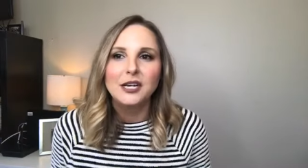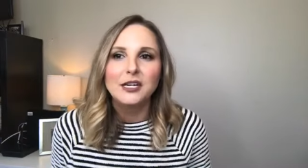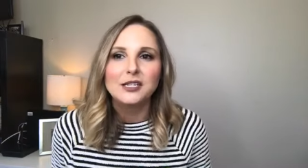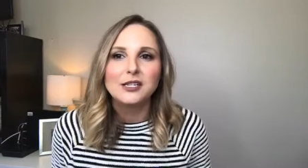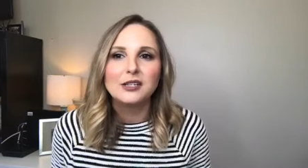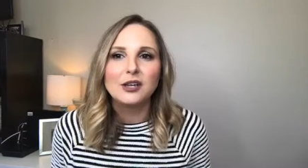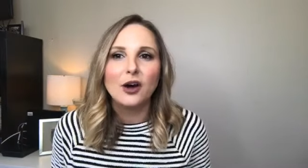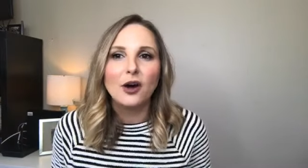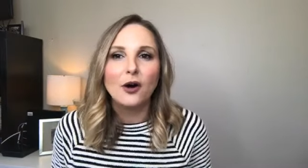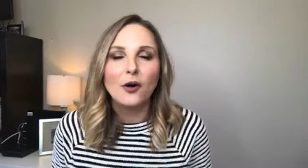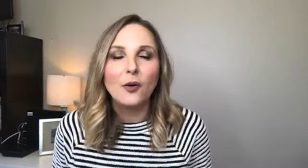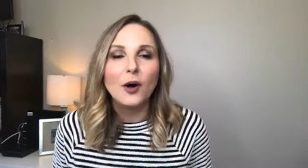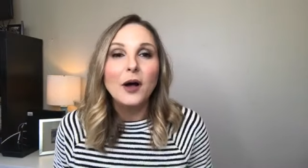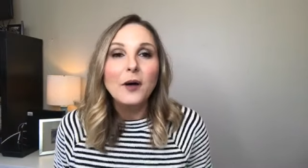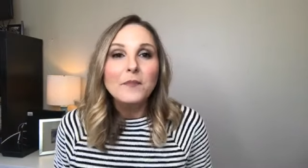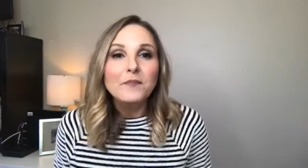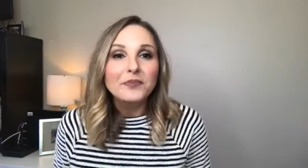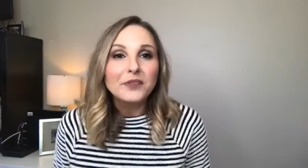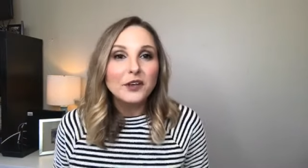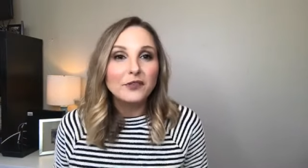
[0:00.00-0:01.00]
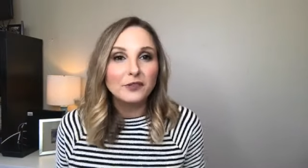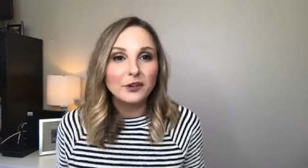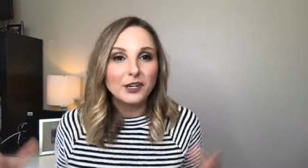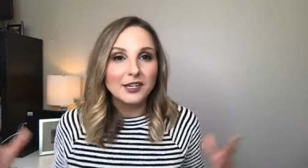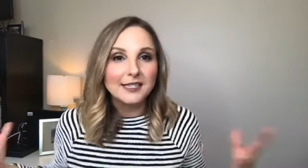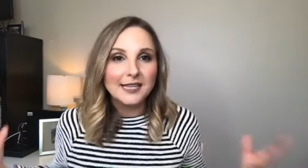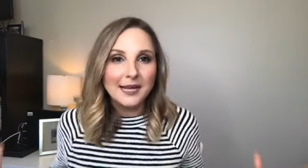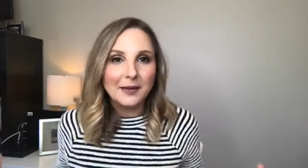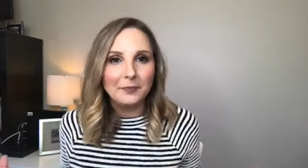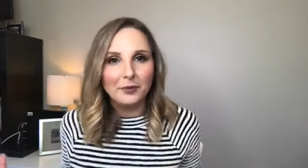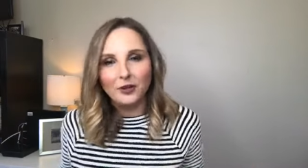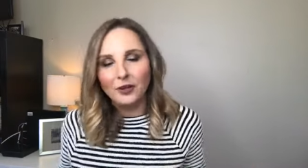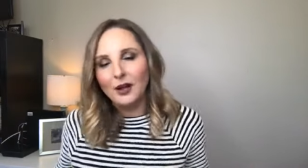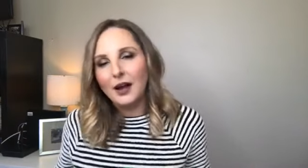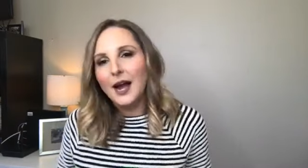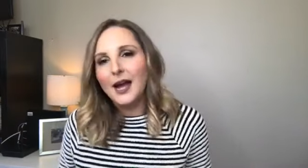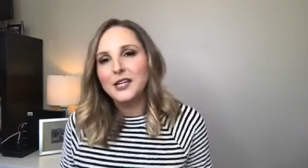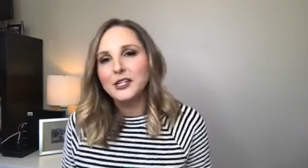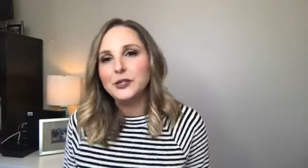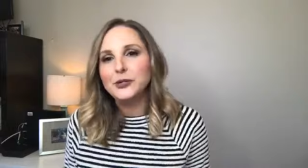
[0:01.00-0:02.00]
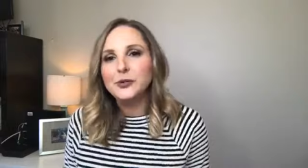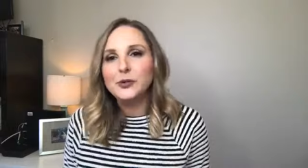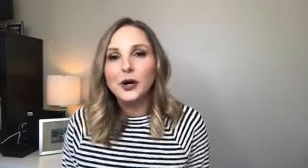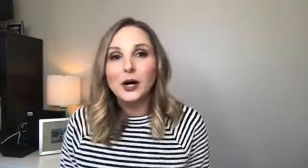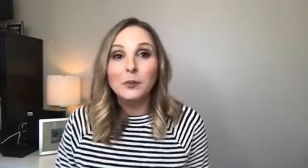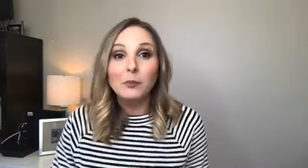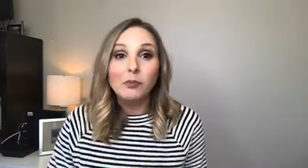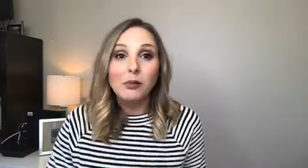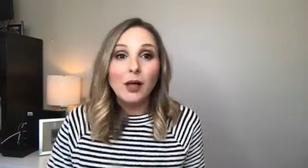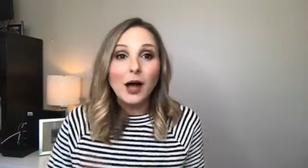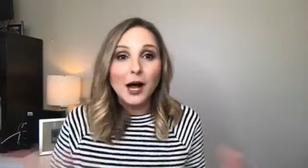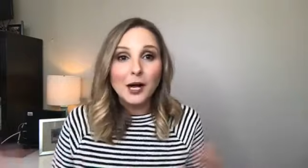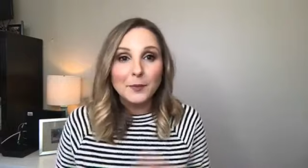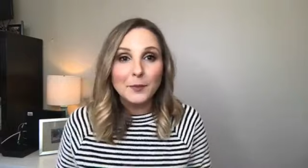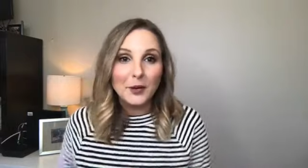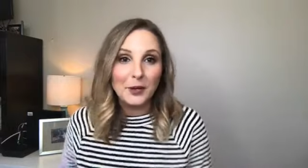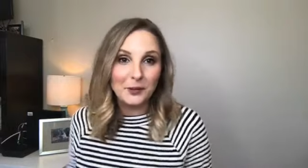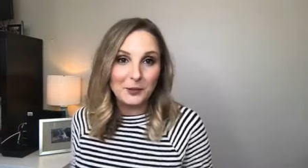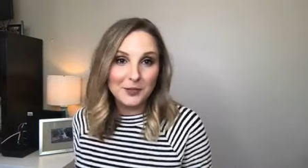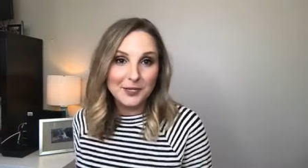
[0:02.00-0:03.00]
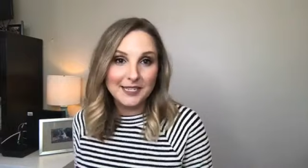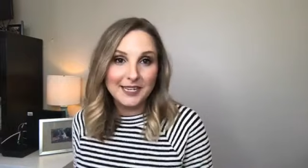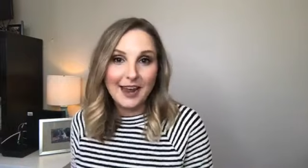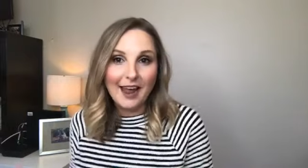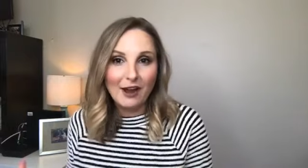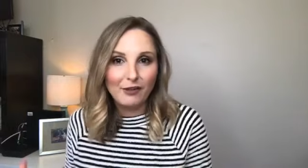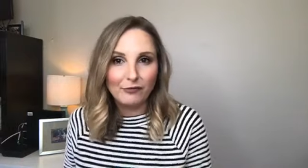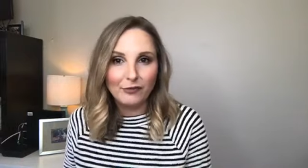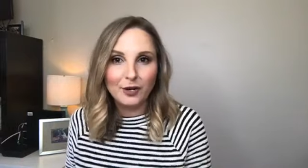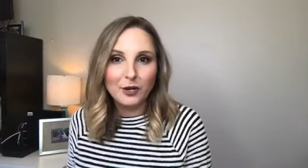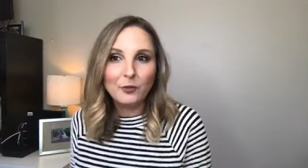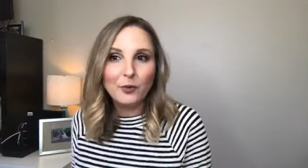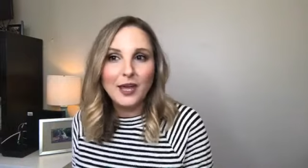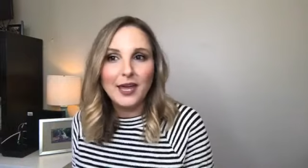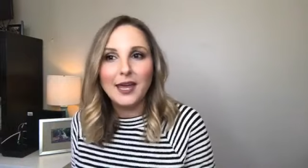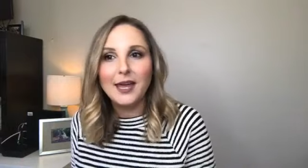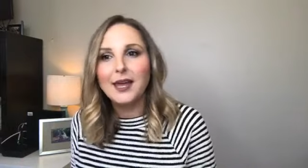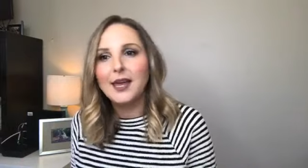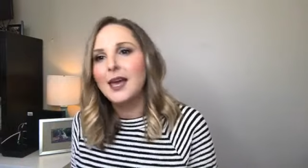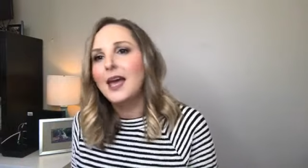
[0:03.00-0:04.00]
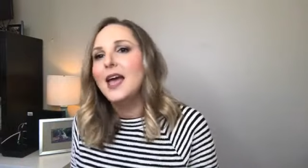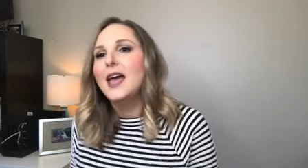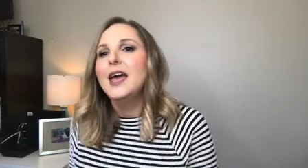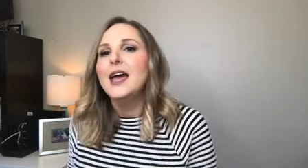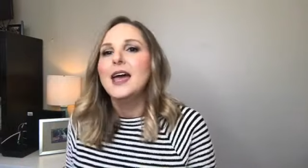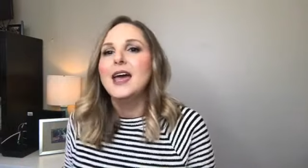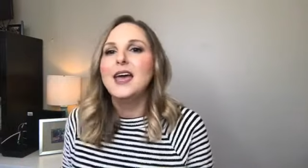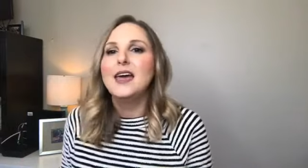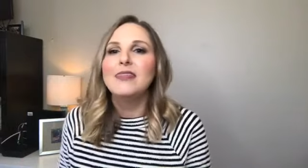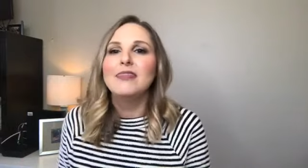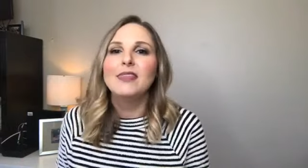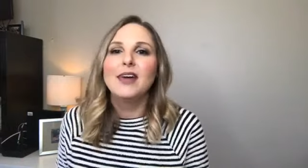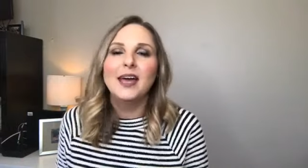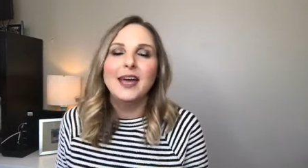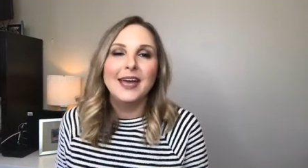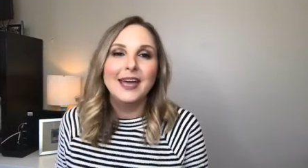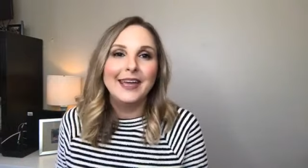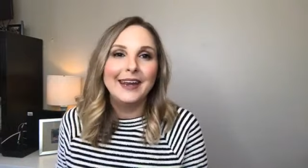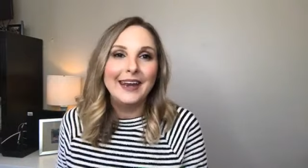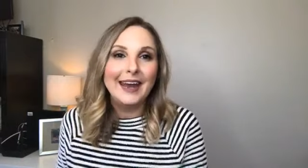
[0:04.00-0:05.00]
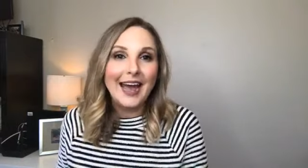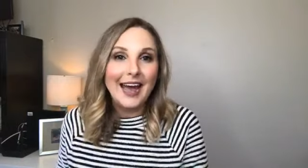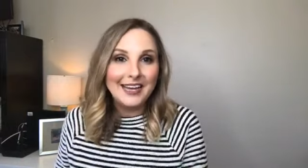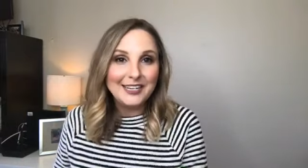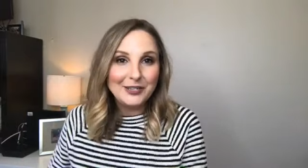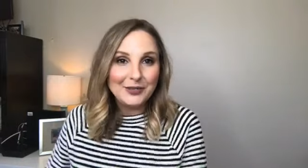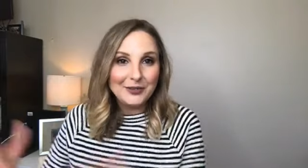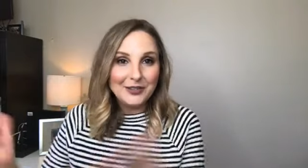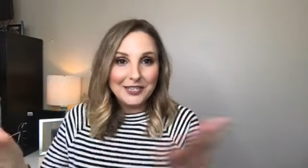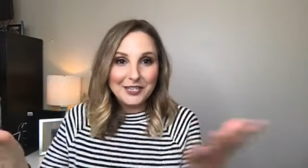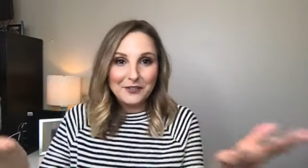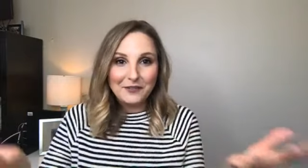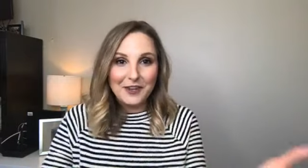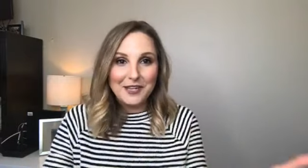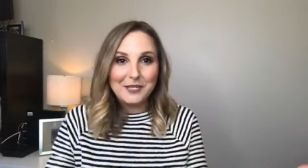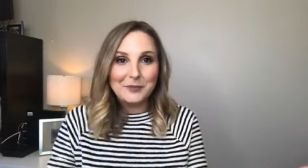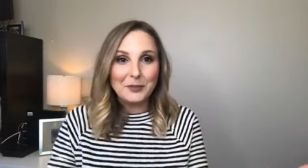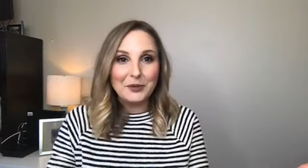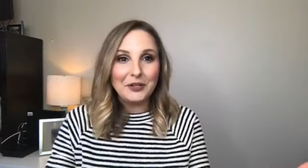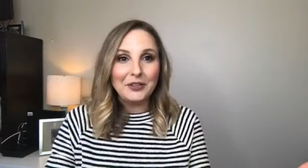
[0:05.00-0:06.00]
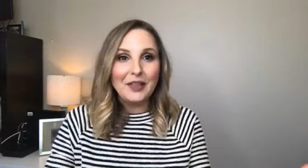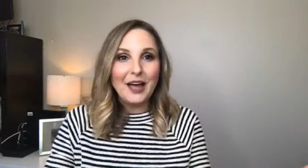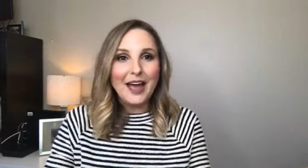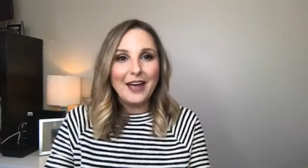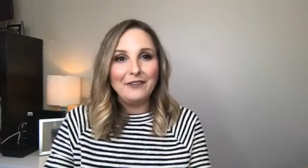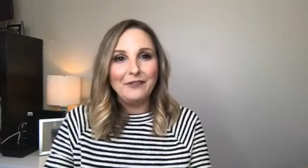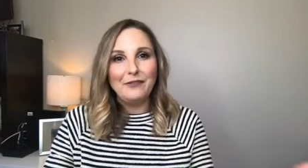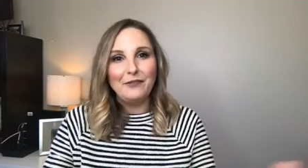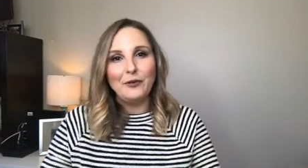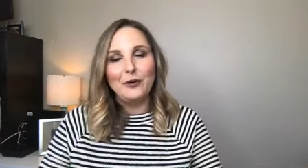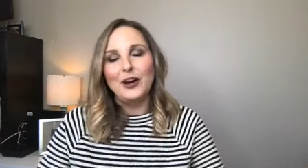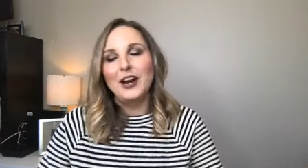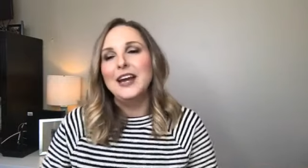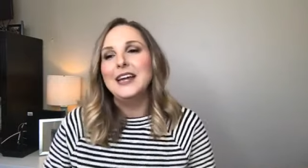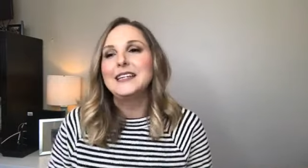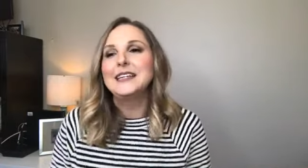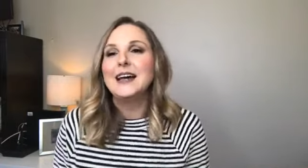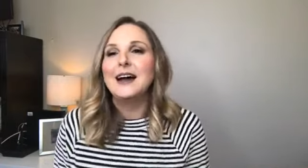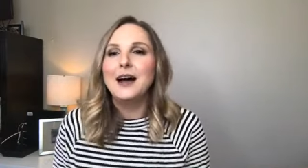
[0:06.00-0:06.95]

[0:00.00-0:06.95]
So for example, I do a blog post every week, and then I do this Facebook Live for it.